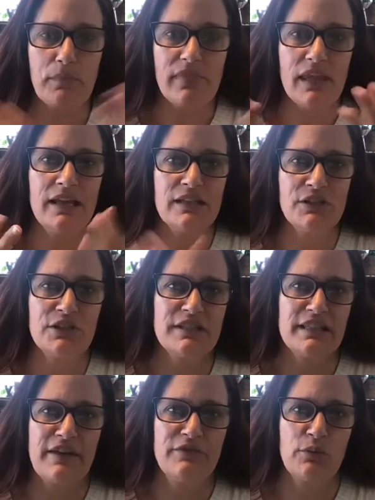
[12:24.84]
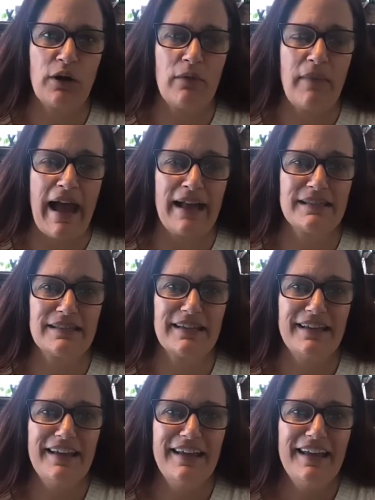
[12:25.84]
It's just safe to wear a mask
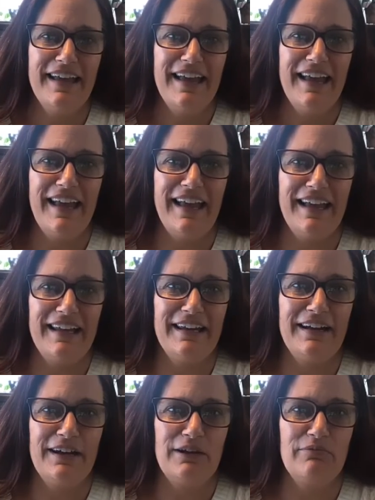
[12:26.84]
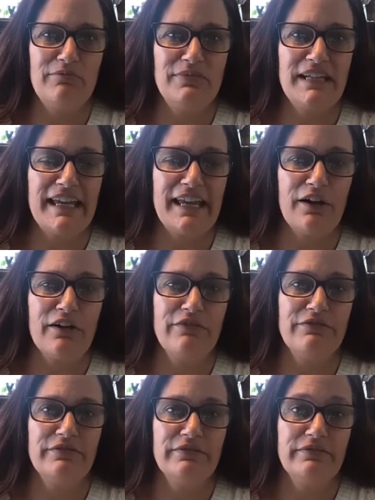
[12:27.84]
and take care of
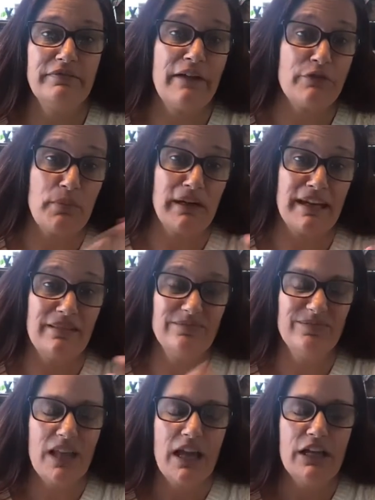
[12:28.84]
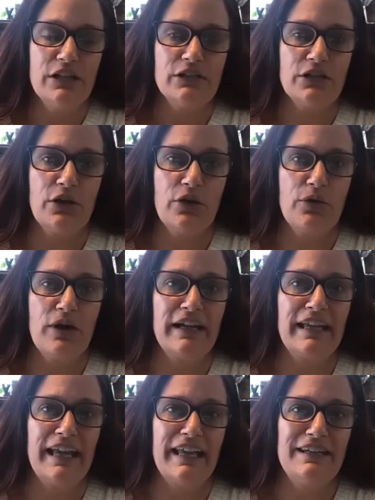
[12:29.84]
everybody. So
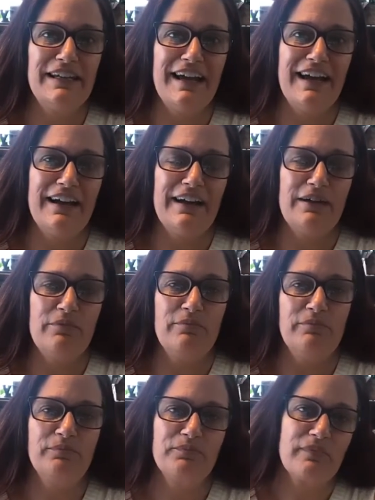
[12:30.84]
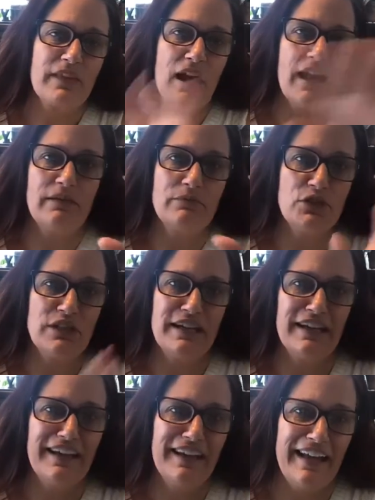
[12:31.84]
again, I'm
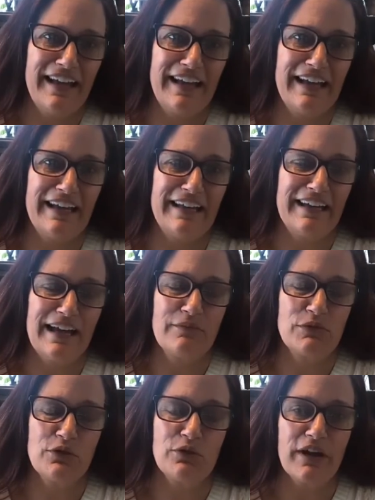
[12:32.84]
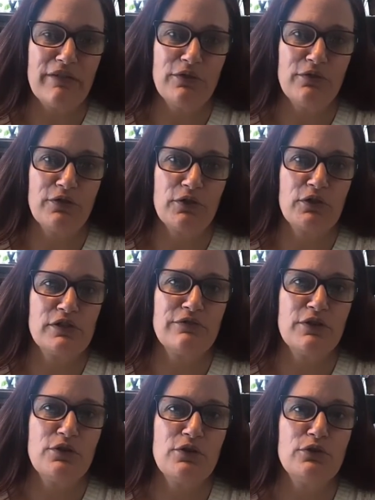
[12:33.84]
Gia, and I'm so grateful for those
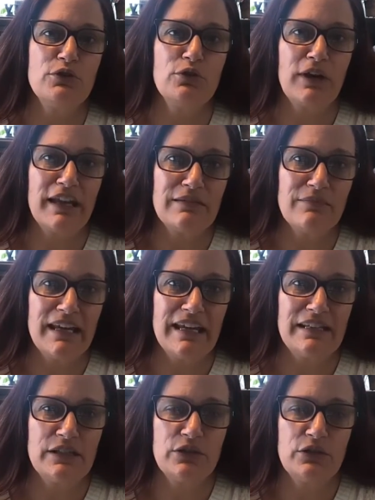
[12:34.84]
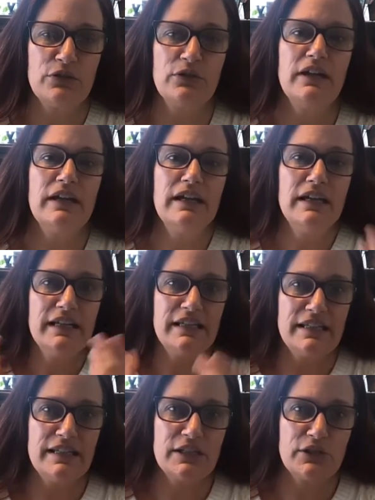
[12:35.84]
of you who joined me to
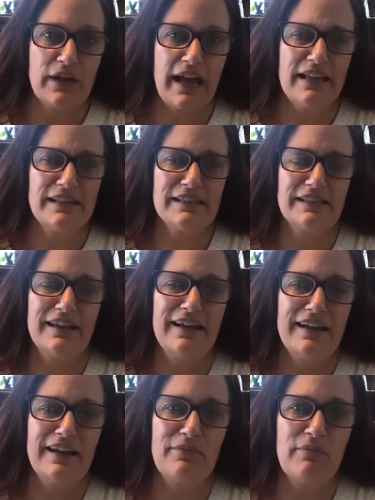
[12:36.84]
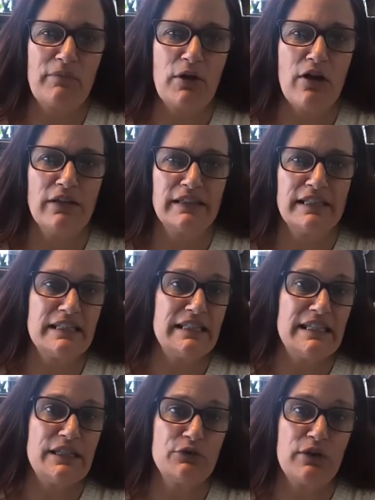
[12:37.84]
de-stress. I'm calling this
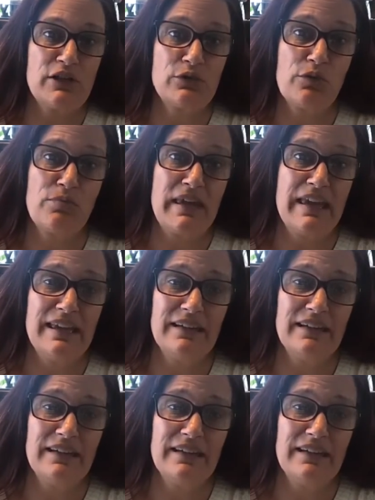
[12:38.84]
De-Stress with Me.